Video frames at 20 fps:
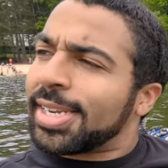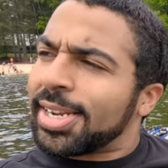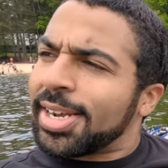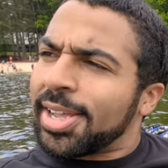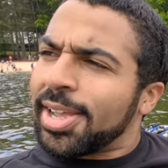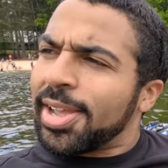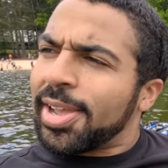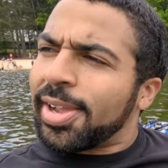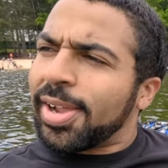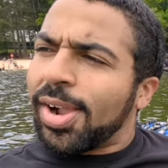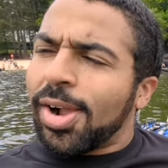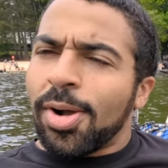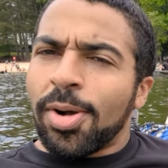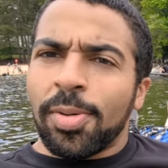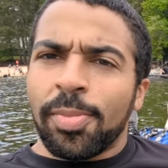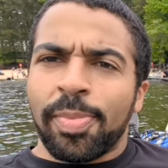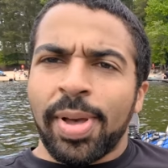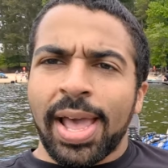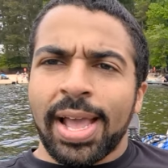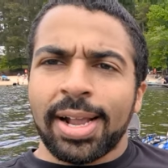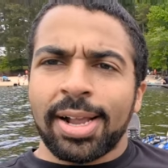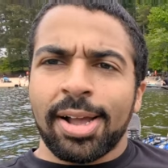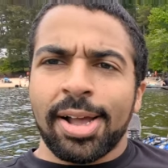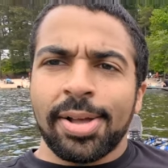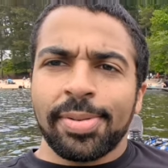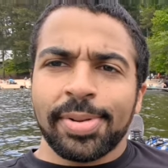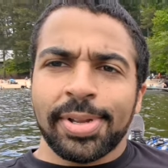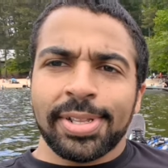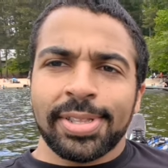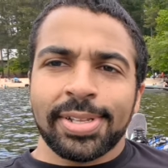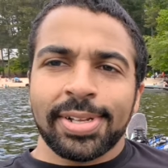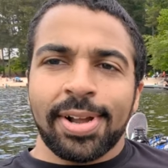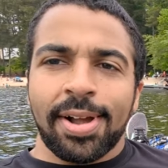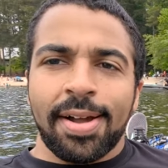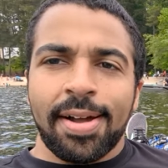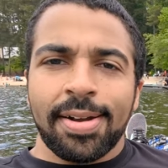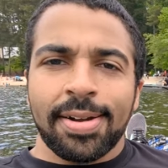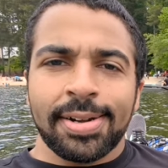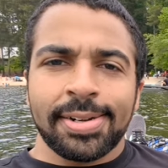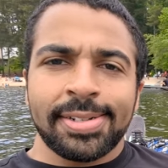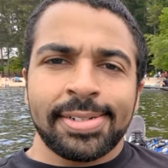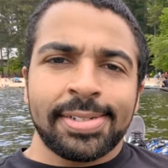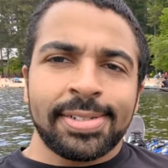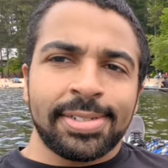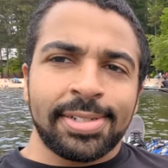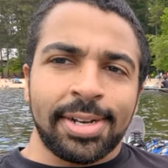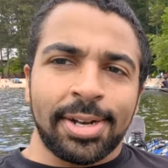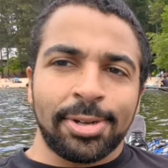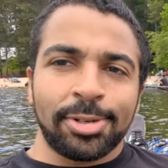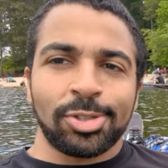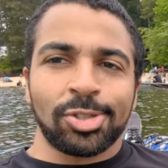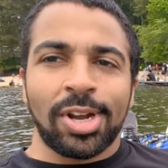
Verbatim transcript: Gonna go pack up, get in the car, and you know,